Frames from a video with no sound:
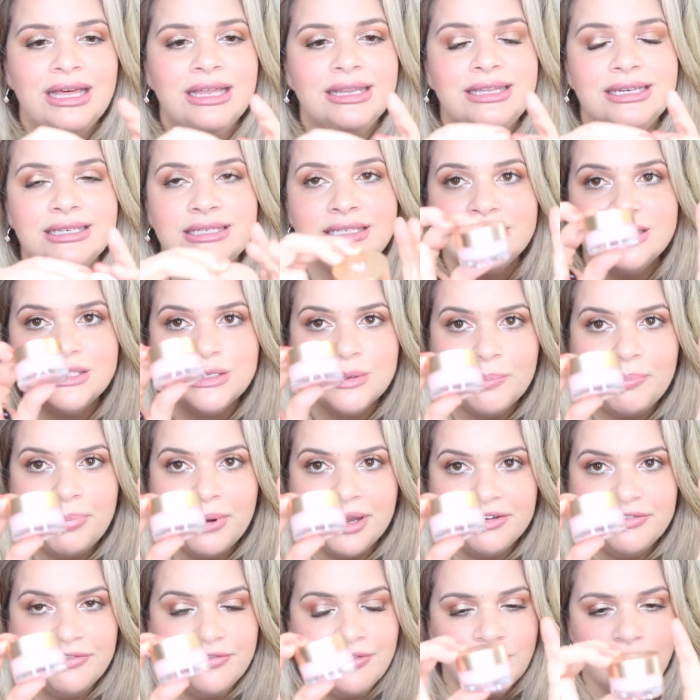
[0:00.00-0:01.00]
This is
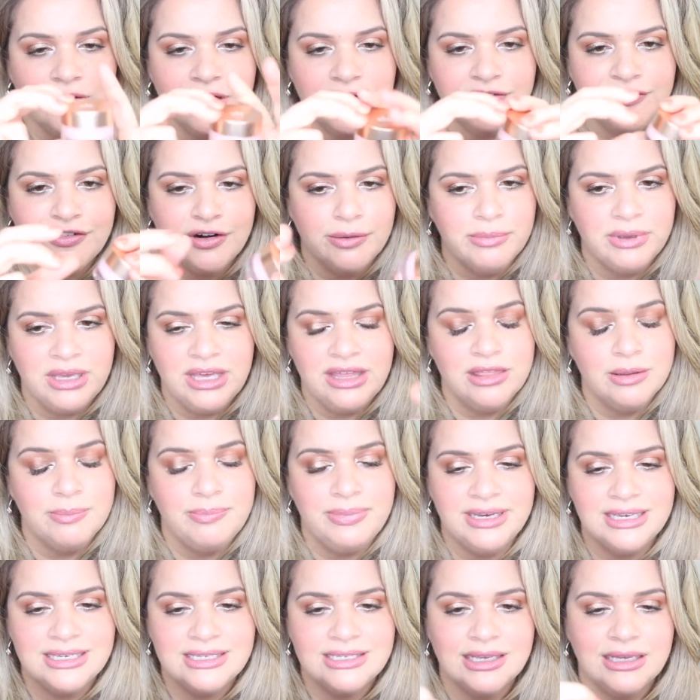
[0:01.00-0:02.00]
by far for me the
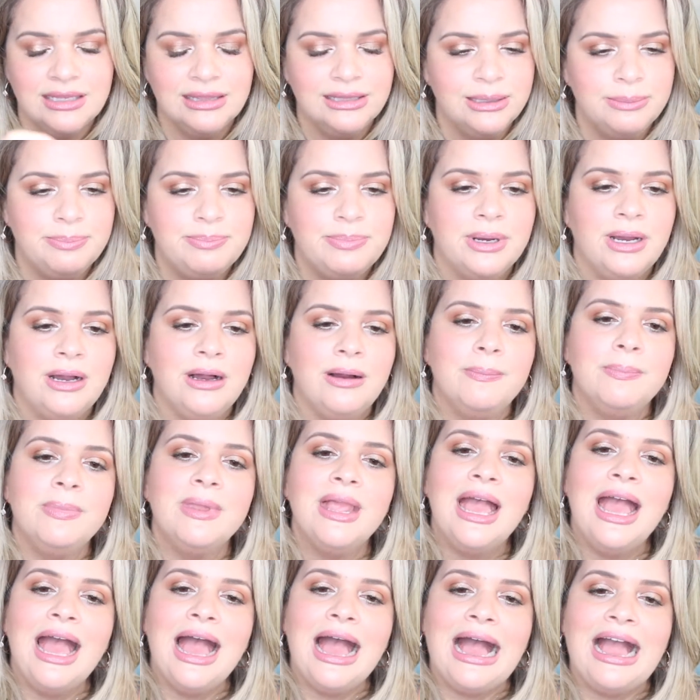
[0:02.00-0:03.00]
best lip balm.
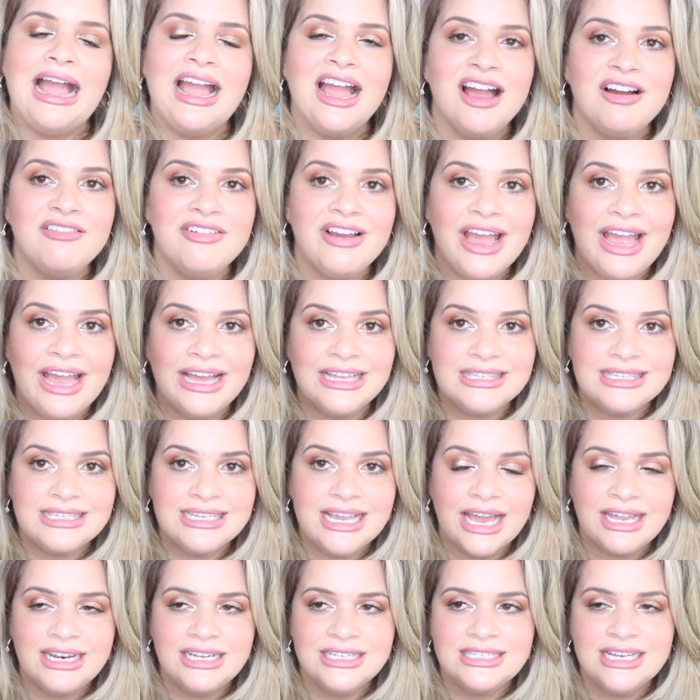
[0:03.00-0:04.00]
I have hand
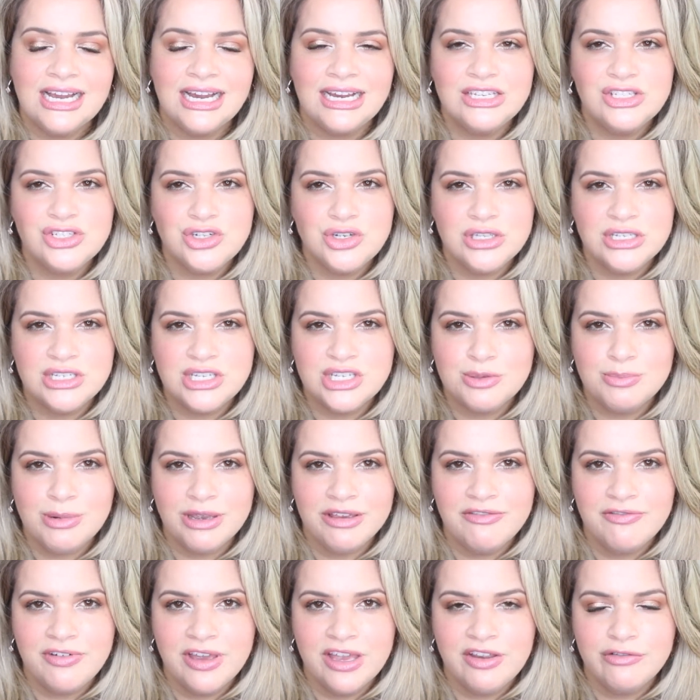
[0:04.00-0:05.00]
sanitizer. This is my
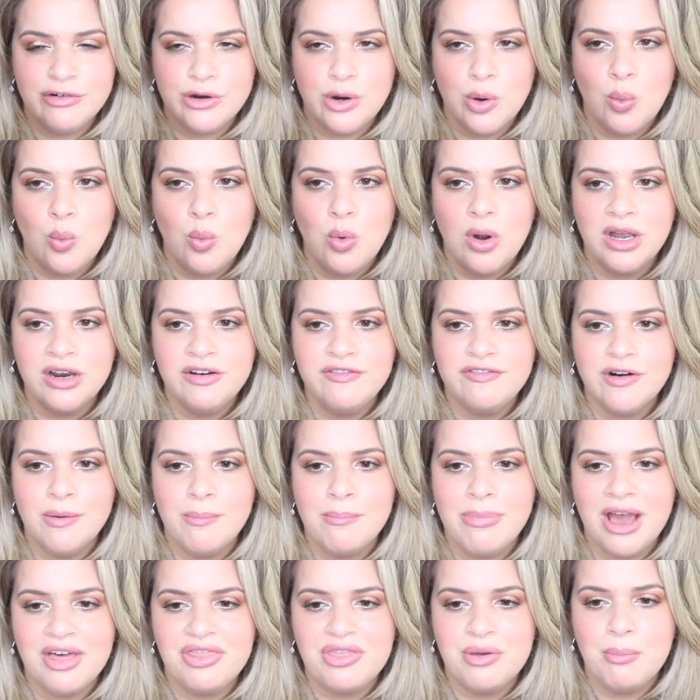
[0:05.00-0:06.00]
favorite one from
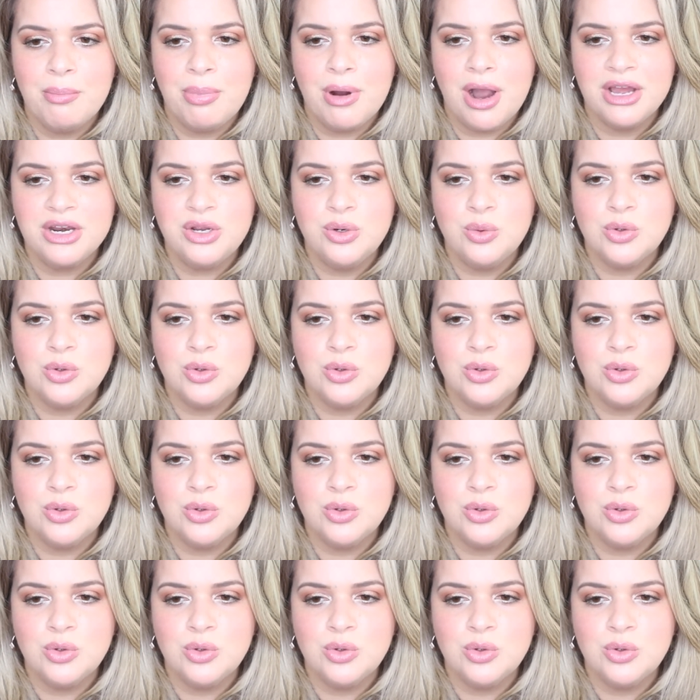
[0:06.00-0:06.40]
Bath & Body